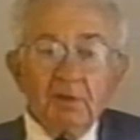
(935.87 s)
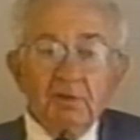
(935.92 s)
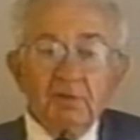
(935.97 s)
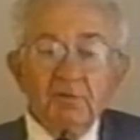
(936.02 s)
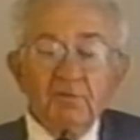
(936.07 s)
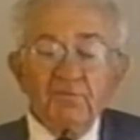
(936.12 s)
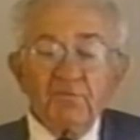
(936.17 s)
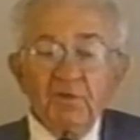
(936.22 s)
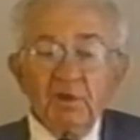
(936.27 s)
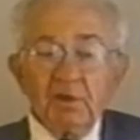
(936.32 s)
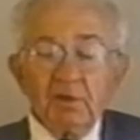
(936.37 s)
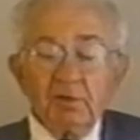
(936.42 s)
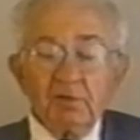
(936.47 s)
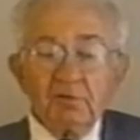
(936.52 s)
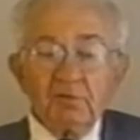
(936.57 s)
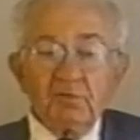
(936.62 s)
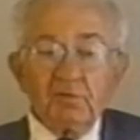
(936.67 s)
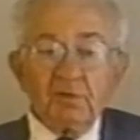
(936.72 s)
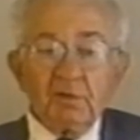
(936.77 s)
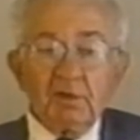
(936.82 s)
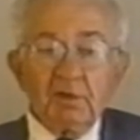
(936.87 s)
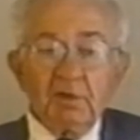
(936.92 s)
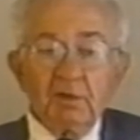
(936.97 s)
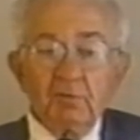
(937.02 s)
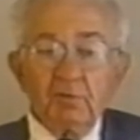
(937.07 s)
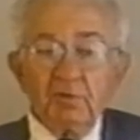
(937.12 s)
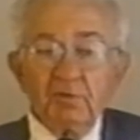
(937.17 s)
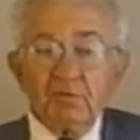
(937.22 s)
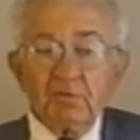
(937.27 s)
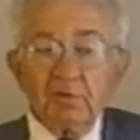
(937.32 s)
the fields that he
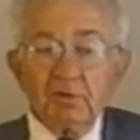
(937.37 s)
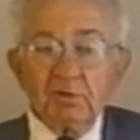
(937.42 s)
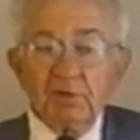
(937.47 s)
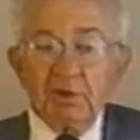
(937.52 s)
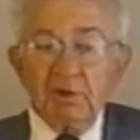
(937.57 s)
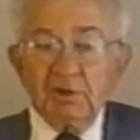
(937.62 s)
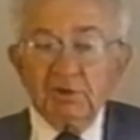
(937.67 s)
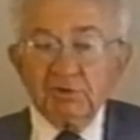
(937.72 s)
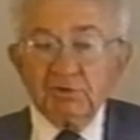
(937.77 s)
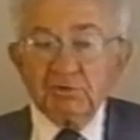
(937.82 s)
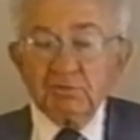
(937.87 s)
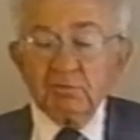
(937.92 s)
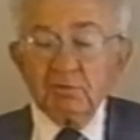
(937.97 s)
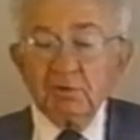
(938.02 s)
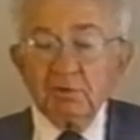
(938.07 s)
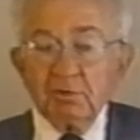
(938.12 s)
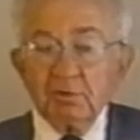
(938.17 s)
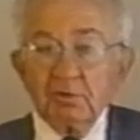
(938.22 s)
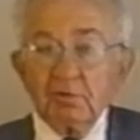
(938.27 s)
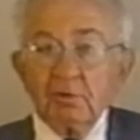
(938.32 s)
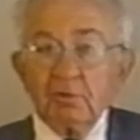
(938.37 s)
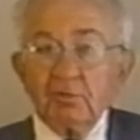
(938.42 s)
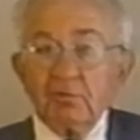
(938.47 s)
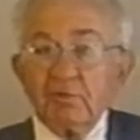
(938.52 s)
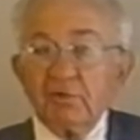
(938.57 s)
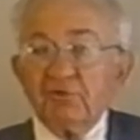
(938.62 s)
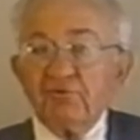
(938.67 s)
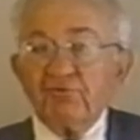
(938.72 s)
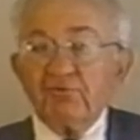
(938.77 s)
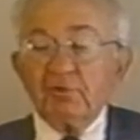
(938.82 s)
was to teach were
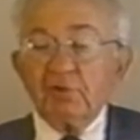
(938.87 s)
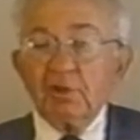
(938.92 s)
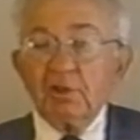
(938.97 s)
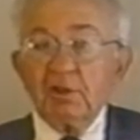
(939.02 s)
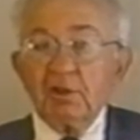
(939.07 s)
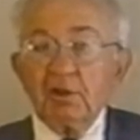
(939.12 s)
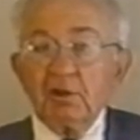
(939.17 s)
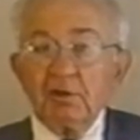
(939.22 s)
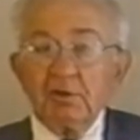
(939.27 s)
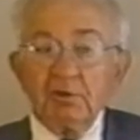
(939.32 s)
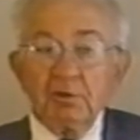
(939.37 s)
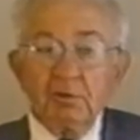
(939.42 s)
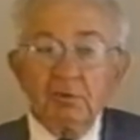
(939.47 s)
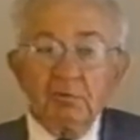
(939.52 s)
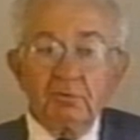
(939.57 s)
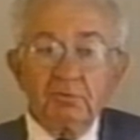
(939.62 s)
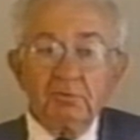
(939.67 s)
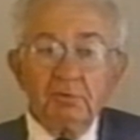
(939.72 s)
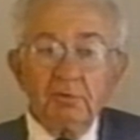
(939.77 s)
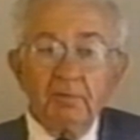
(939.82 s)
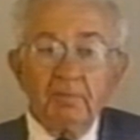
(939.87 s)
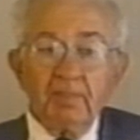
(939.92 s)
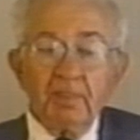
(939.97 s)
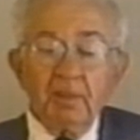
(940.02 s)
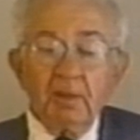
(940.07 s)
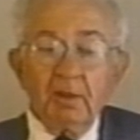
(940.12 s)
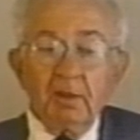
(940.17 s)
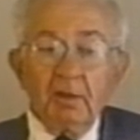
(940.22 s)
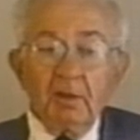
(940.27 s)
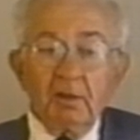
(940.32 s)
originally unknown,
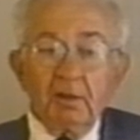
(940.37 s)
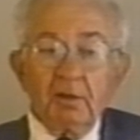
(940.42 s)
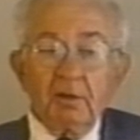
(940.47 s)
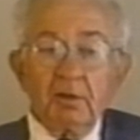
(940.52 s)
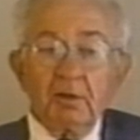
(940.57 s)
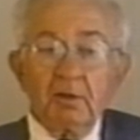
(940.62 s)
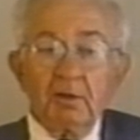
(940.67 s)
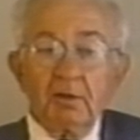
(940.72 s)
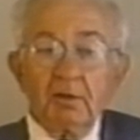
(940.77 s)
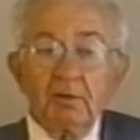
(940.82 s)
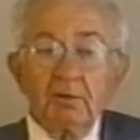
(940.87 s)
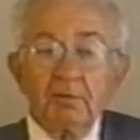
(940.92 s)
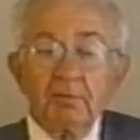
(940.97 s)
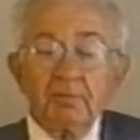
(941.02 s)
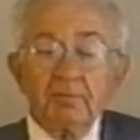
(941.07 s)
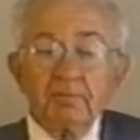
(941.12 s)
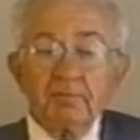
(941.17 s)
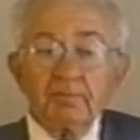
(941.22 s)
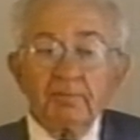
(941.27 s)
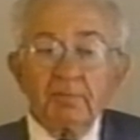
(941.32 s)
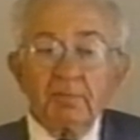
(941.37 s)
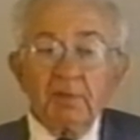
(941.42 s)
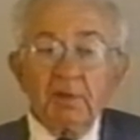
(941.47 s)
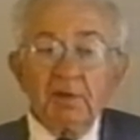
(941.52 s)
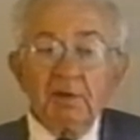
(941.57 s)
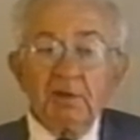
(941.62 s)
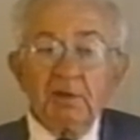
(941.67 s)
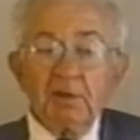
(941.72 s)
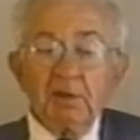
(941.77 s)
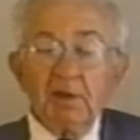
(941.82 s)
uh,
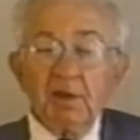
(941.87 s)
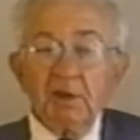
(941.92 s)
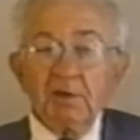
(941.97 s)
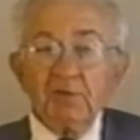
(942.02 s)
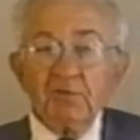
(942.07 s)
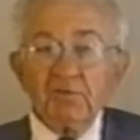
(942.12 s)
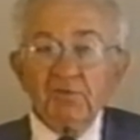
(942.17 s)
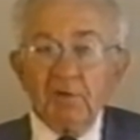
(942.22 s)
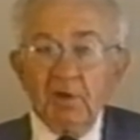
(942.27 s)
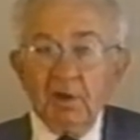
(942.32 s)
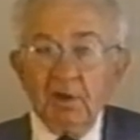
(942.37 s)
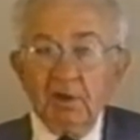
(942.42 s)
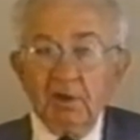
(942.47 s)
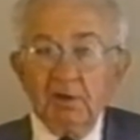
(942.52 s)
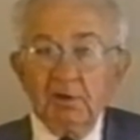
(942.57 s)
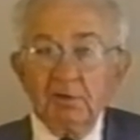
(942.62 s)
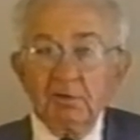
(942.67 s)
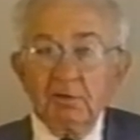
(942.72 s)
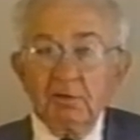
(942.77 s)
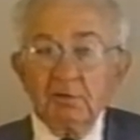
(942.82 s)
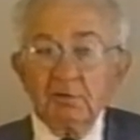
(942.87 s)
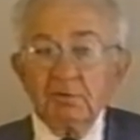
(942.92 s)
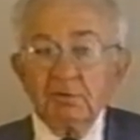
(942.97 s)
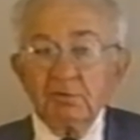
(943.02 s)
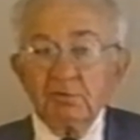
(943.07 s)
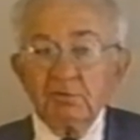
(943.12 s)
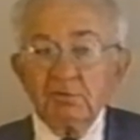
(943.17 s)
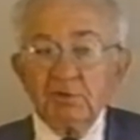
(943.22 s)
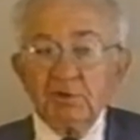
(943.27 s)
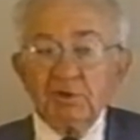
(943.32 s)
and he got assigned to
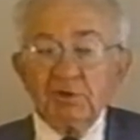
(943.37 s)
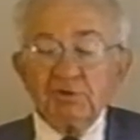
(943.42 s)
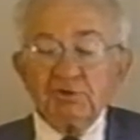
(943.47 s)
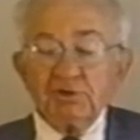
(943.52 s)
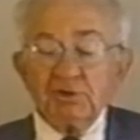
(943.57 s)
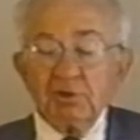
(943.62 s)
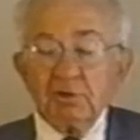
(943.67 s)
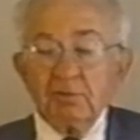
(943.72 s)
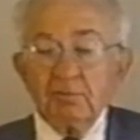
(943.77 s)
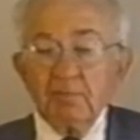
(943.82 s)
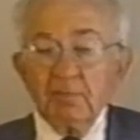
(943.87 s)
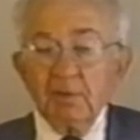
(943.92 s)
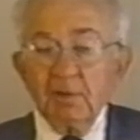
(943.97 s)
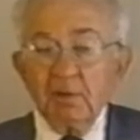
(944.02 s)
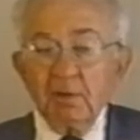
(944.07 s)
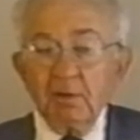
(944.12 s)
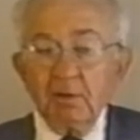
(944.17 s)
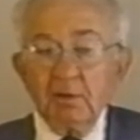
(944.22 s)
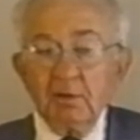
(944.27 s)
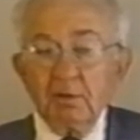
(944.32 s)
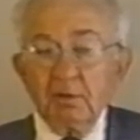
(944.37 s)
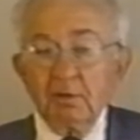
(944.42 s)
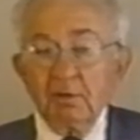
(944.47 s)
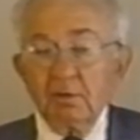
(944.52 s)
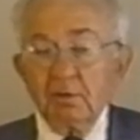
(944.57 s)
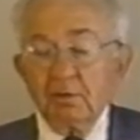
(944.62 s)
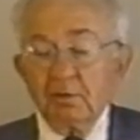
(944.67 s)
teaching uh,